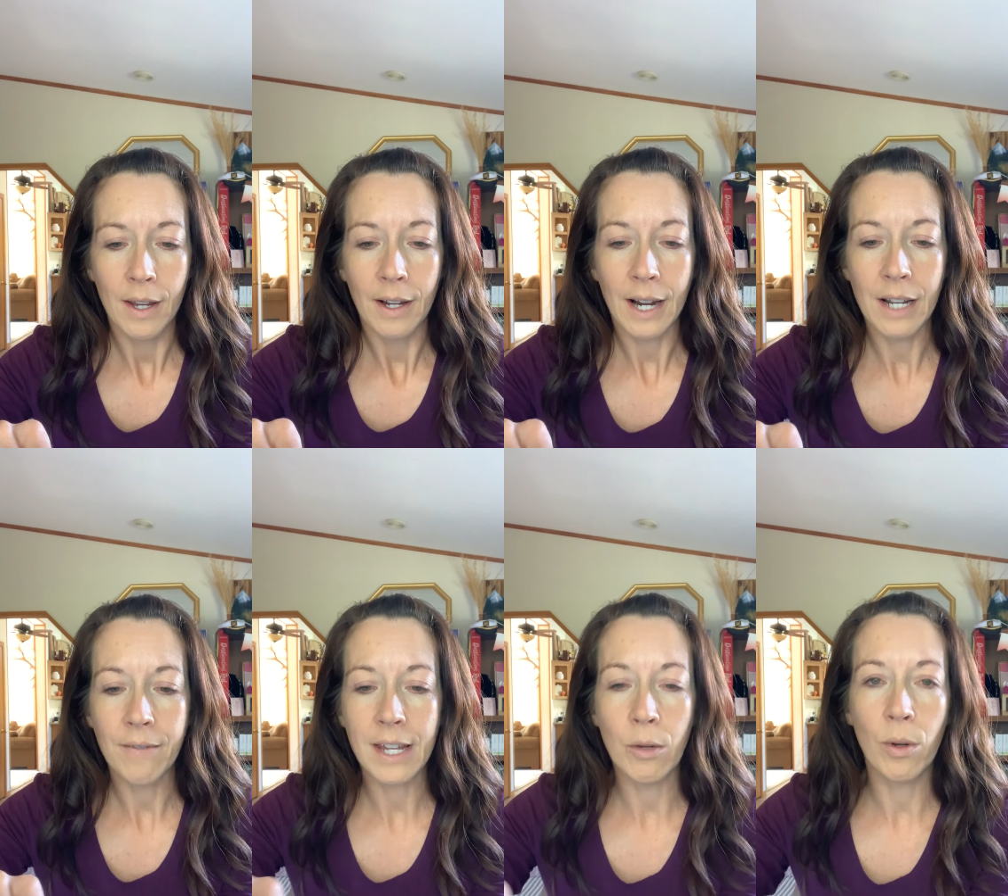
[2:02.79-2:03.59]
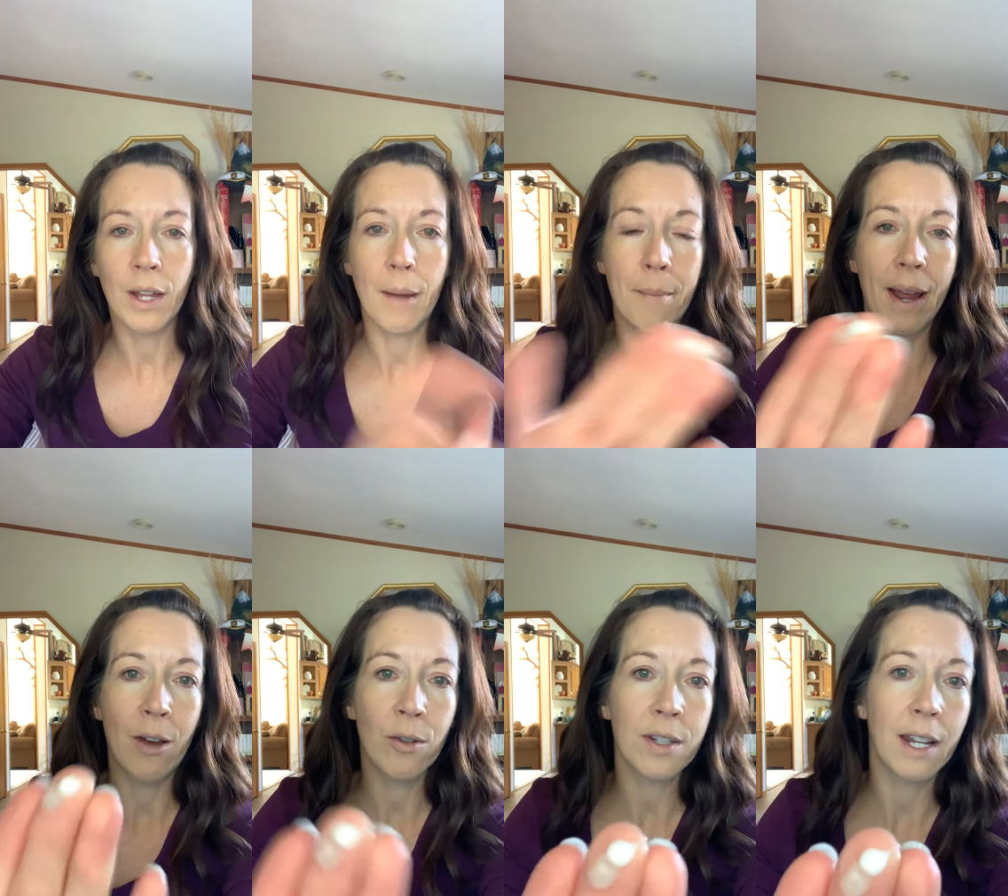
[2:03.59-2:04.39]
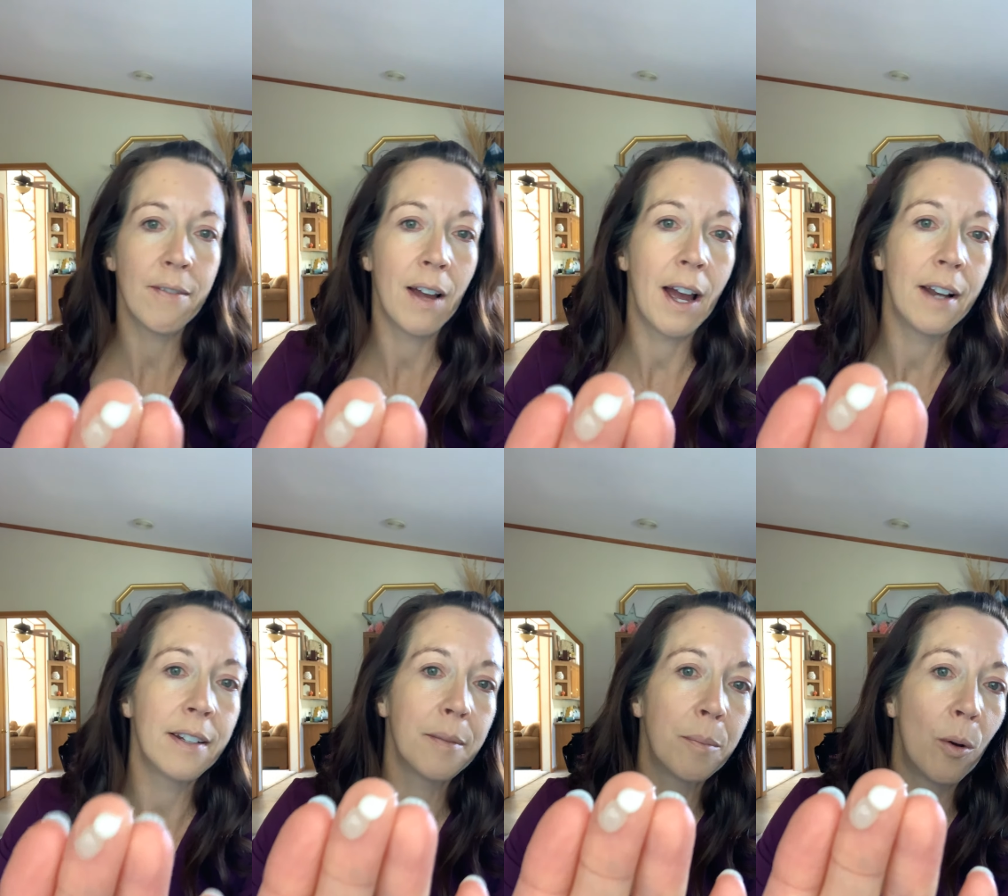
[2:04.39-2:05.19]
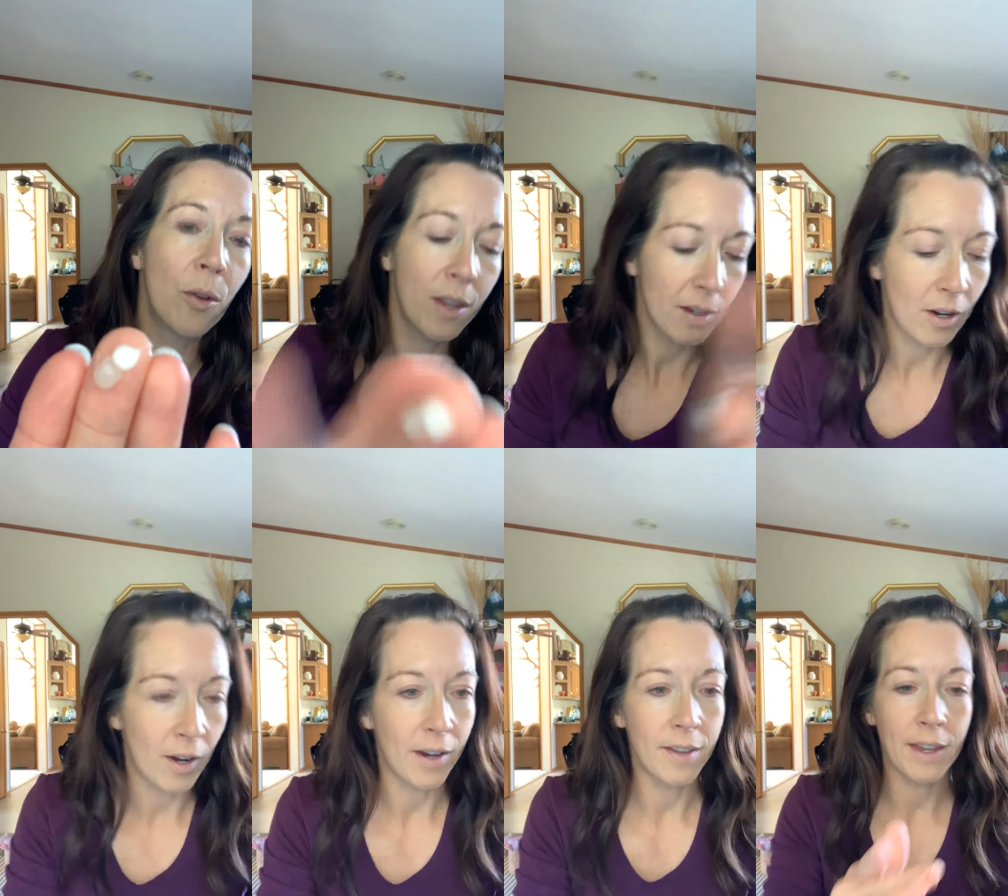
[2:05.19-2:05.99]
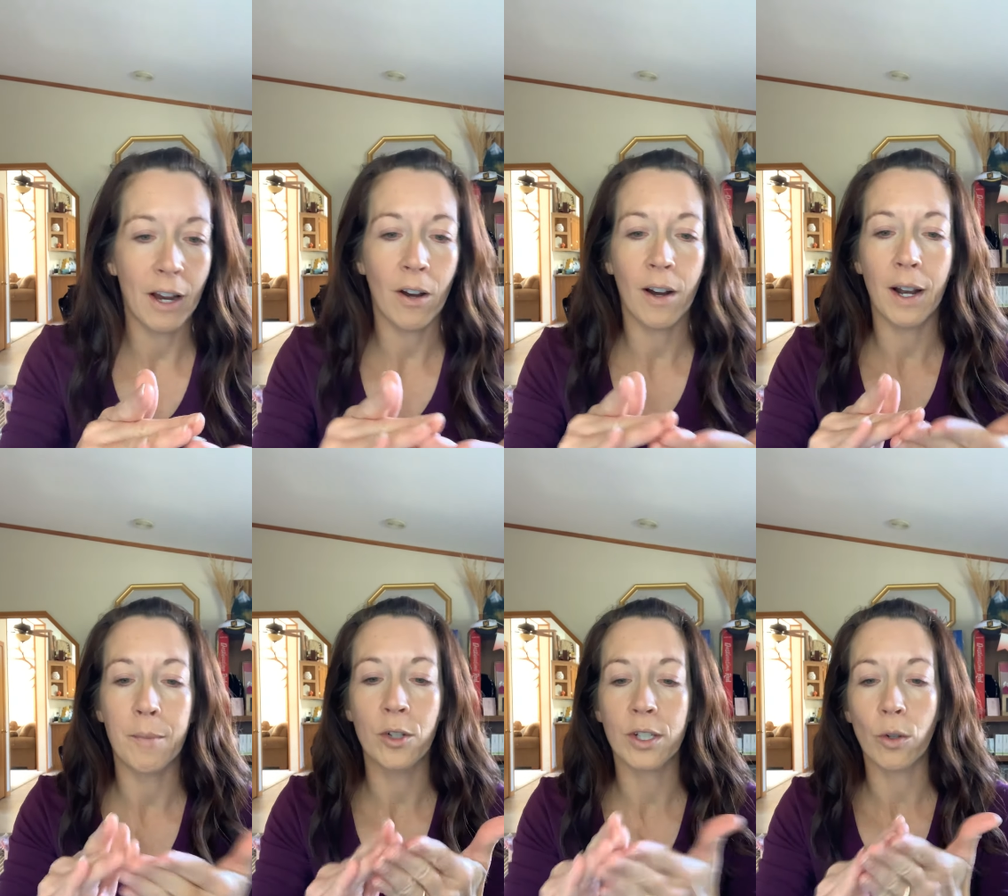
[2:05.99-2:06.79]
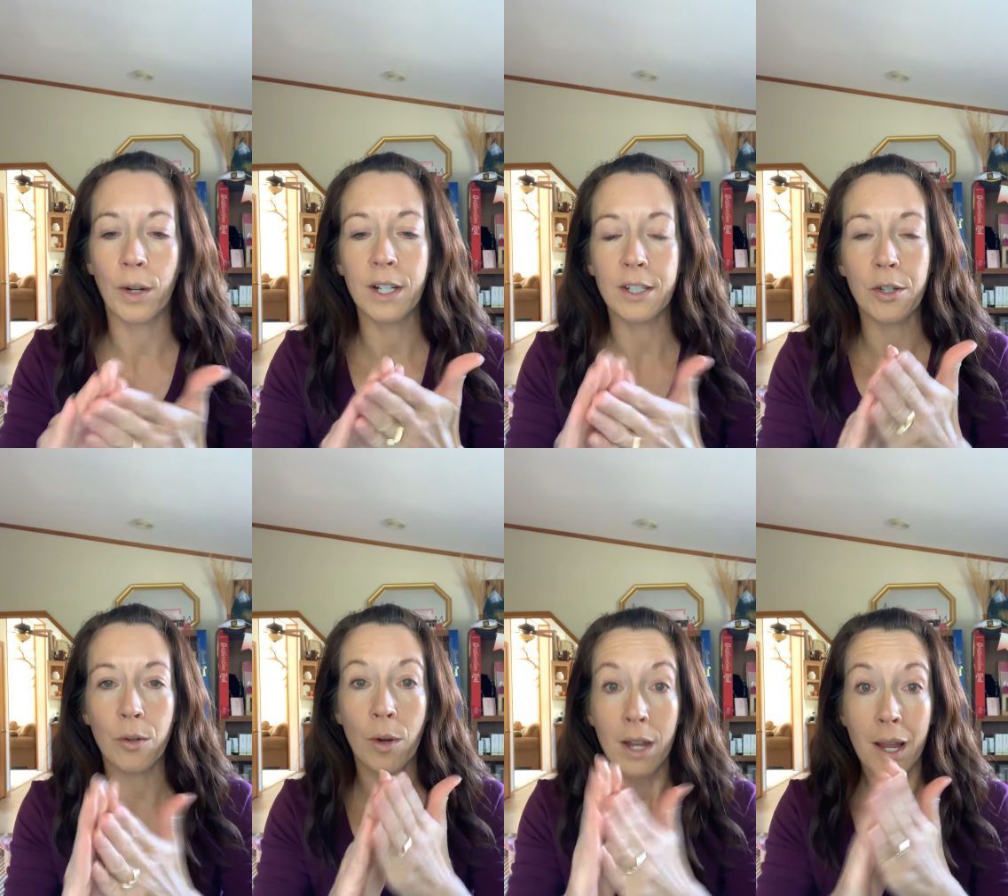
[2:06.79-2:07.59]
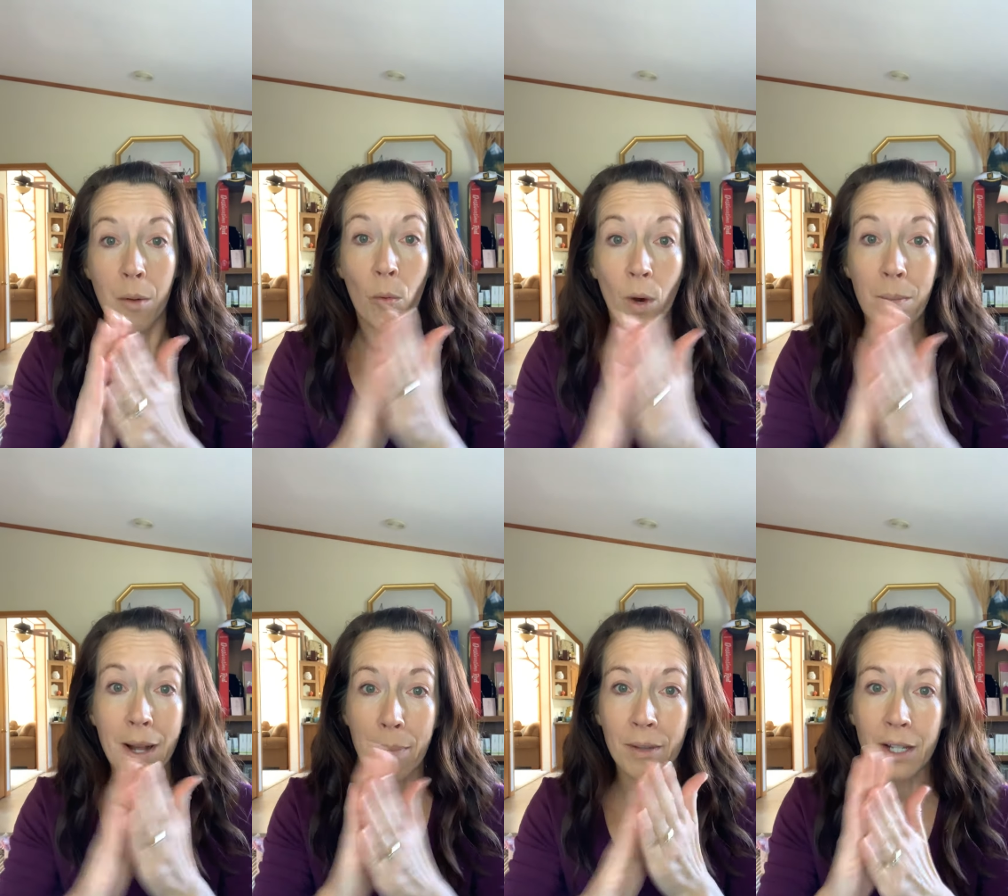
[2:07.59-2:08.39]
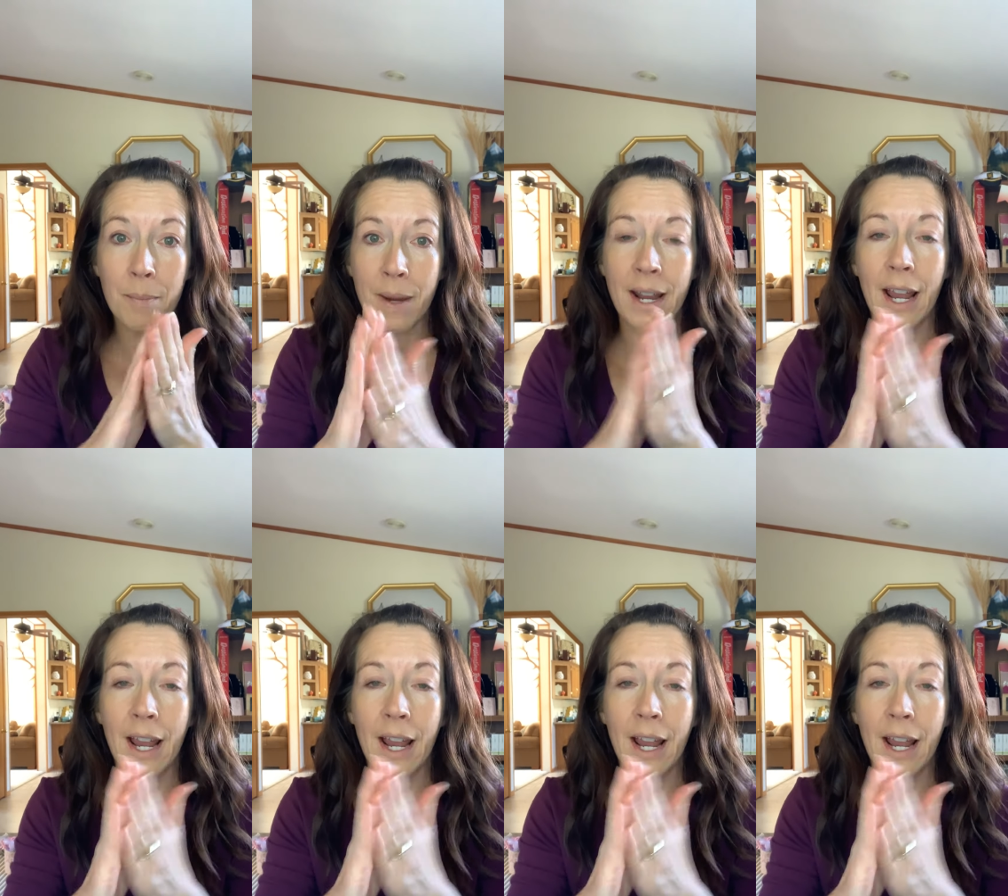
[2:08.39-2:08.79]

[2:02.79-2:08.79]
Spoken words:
kind of equal amounts. I've got both on there, and I'm just going to warm it up a little bit.